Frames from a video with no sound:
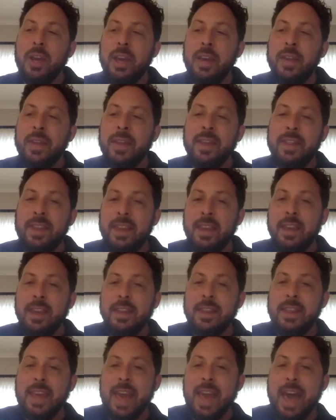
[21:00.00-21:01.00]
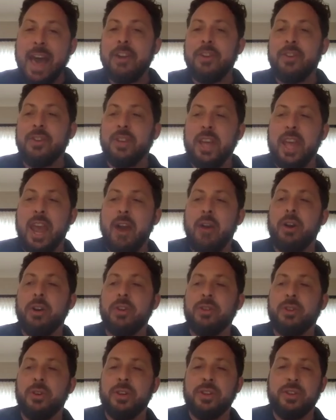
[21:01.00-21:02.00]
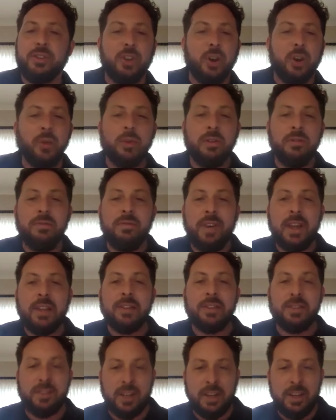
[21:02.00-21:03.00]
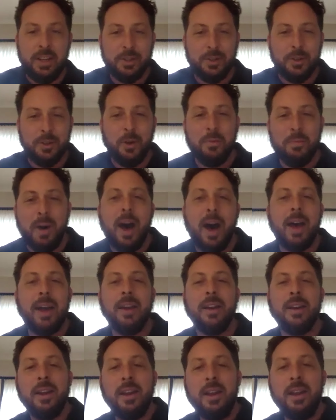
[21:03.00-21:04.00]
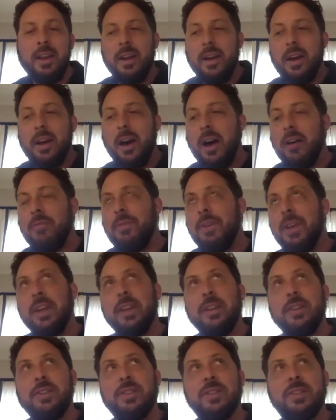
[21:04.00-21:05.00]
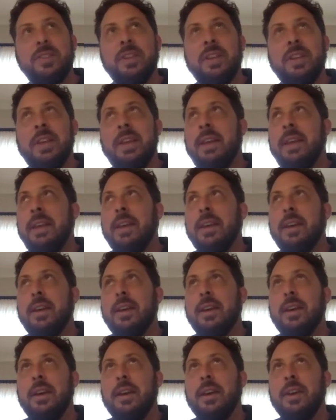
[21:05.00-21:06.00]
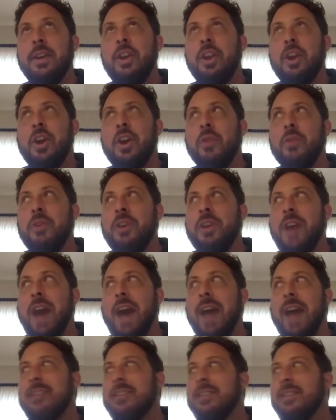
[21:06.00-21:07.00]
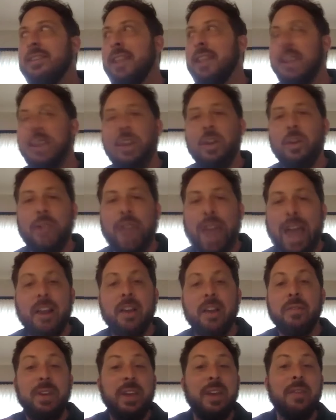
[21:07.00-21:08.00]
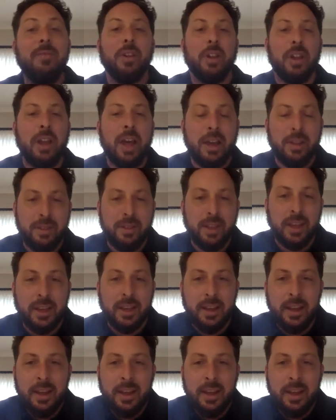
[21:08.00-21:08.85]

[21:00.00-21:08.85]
the the the act the character is so convinced in his own mind of his you know, not, you know, lack of evil, I think